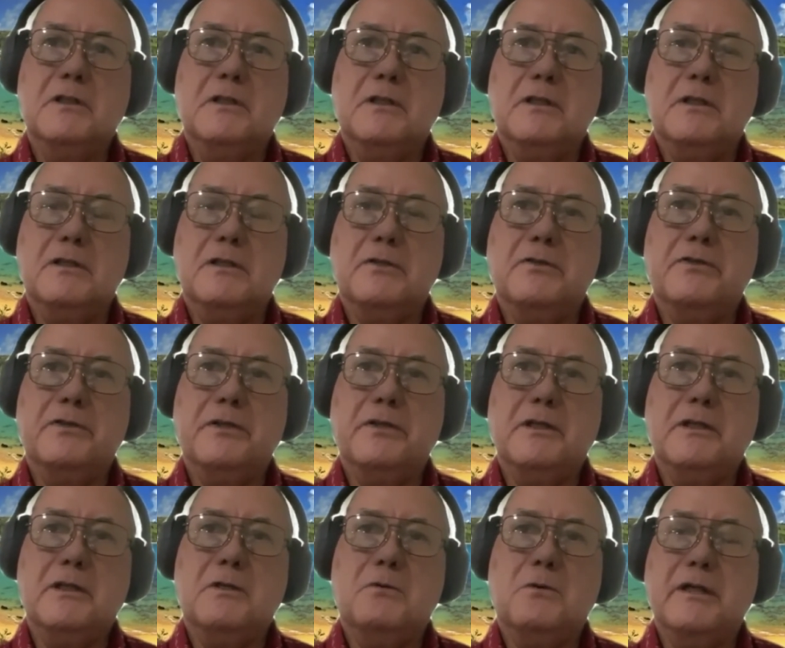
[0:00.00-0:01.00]
in
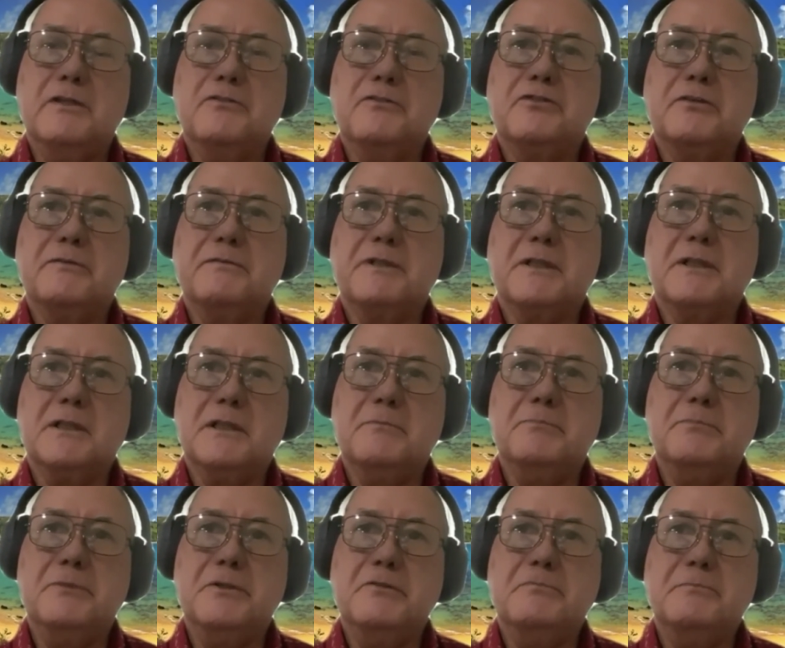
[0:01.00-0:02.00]
the Hawaiian Civic
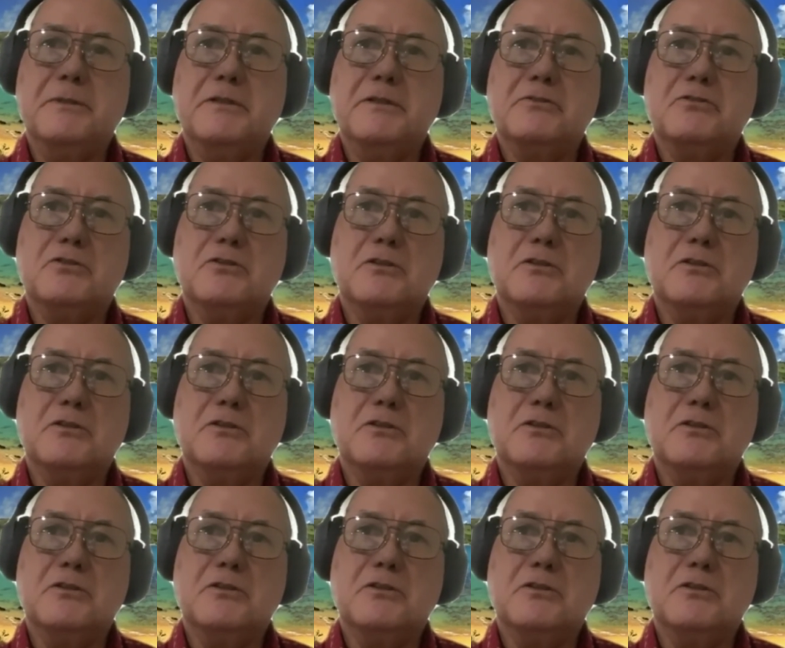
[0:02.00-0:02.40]
Club movement.